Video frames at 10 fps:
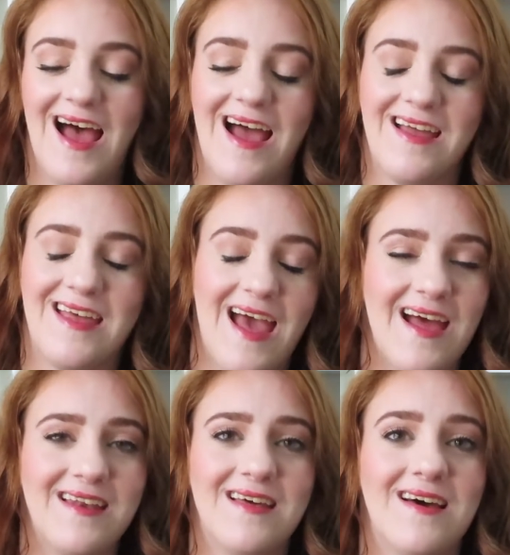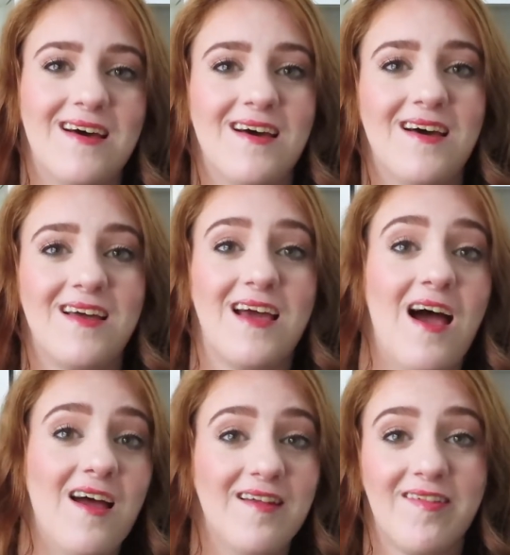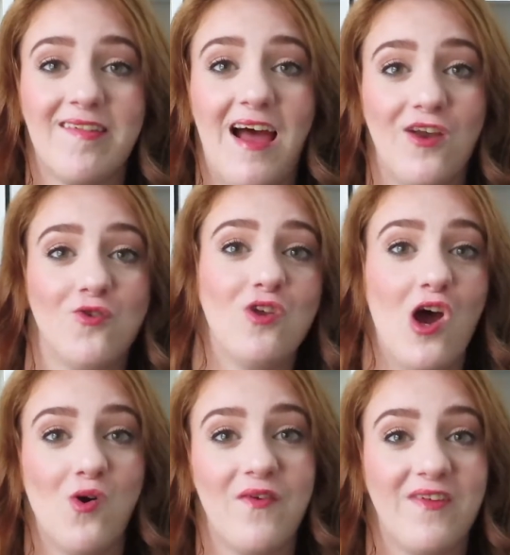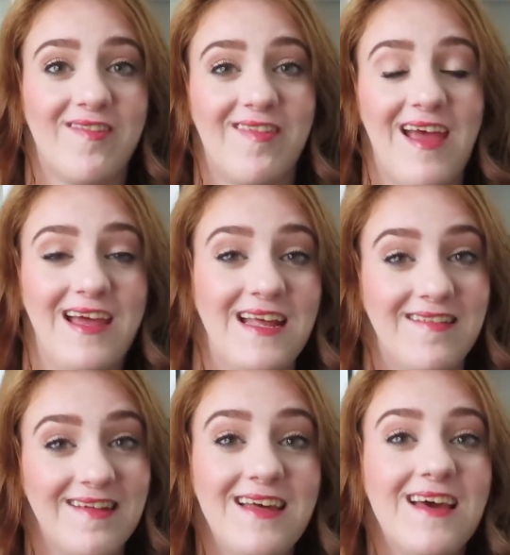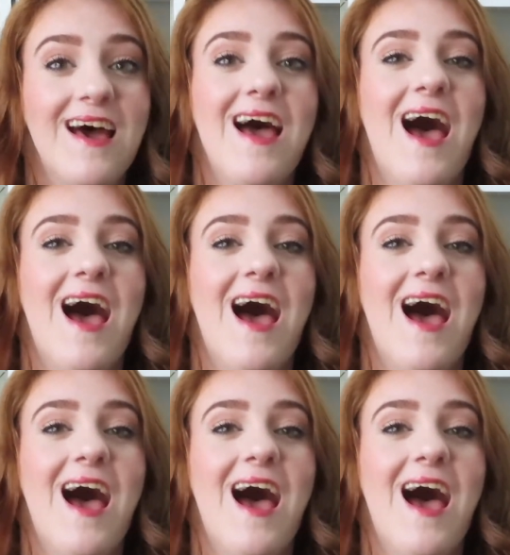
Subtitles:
Again, guys, I don't know if it's the ADD.